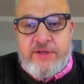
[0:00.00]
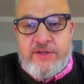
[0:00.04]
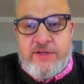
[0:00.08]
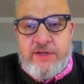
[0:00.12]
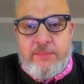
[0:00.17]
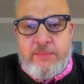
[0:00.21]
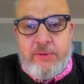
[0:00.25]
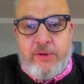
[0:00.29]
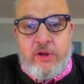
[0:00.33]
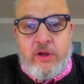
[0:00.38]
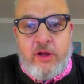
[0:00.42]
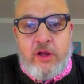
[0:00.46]

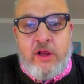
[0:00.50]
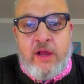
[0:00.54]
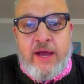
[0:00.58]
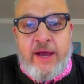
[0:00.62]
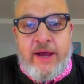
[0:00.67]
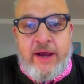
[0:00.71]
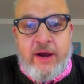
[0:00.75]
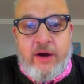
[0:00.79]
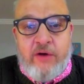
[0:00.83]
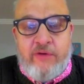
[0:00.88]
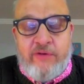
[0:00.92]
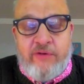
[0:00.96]
typical
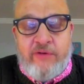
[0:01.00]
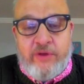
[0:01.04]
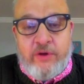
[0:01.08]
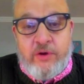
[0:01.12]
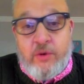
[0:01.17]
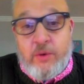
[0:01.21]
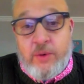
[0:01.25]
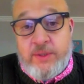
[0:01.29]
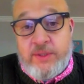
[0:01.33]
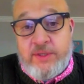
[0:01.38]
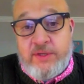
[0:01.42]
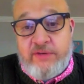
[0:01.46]
client over the
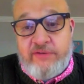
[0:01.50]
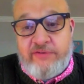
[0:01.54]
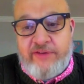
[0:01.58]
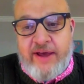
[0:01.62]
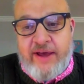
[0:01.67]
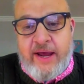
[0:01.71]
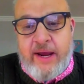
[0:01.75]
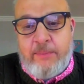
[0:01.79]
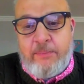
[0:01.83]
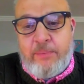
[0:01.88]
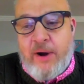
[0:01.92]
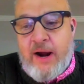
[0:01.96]
course of
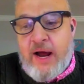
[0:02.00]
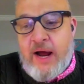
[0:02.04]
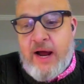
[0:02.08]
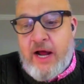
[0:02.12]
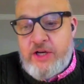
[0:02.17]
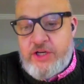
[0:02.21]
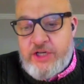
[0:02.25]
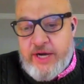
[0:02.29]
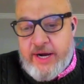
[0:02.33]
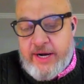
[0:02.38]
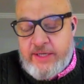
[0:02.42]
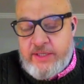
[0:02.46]
a
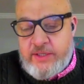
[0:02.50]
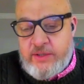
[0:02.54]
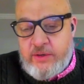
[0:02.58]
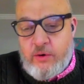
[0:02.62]
project